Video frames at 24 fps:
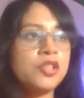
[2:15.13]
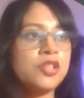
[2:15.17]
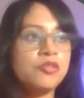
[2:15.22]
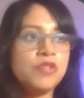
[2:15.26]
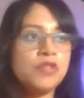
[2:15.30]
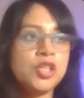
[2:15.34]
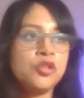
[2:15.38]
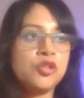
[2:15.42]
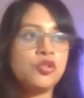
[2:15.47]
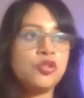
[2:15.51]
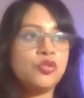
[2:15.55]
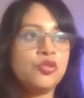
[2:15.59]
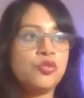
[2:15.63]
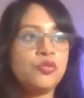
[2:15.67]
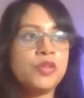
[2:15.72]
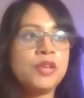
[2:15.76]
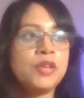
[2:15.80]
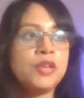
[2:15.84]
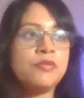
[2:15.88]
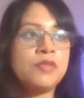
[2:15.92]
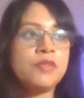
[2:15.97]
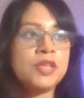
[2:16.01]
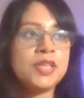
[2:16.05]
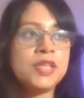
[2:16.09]
you need to do,
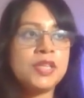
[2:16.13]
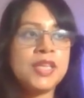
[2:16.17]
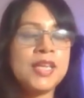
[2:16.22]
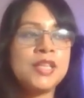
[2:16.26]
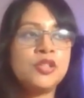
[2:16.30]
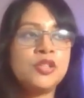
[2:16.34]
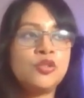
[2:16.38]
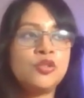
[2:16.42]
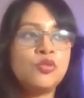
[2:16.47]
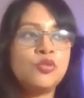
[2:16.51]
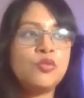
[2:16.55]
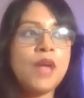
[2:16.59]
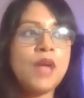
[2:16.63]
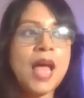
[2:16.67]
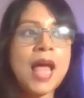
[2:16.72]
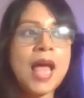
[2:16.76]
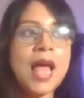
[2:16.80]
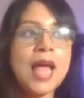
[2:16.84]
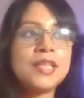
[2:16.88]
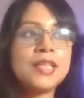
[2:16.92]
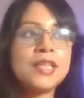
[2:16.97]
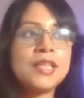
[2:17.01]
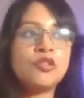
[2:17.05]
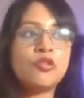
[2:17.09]
you will need to
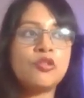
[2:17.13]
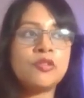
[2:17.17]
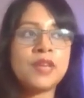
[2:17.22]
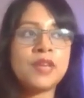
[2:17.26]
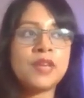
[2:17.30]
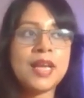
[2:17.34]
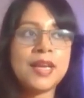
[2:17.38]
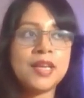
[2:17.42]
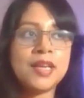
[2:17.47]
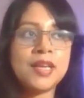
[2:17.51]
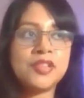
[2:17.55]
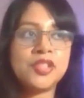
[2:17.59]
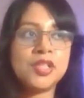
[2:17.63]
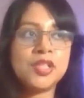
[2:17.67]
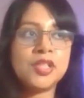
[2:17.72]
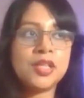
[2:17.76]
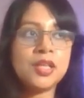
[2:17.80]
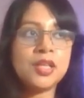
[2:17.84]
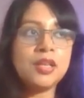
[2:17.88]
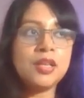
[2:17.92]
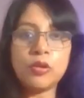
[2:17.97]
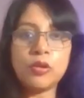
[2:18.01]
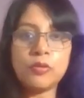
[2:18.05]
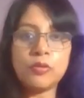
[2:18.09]
add your
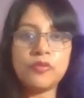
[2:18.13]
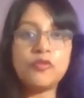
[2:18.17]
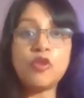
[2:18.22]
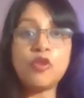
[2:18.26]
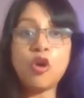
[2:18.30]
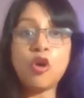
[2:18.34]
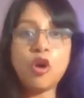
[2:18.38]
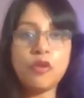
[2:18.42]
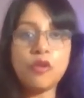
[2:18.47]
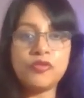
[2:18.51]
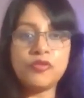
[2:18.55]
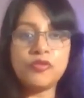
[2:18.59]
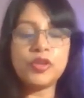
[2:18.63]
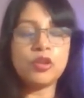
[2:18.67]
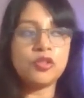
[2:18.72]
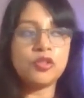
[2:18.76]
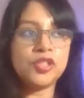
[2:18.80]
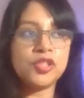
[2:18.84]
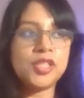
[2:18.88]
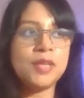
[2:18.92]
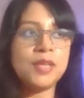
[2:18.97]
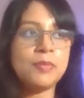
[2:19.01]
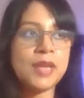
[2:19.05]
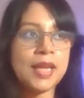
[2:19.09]
credential of your
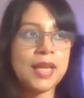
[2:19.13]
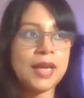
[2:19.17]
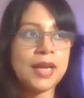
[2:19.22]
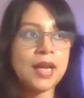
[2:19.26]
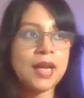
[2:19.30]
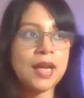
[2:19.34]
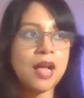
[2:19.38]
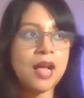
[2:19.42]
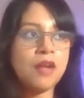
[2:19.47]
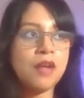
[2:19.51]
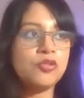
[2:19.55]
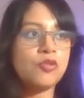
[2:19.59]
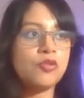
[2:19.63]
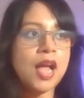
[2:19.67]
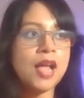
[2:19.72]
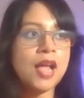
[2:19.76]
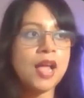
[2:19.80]
Gmail account. I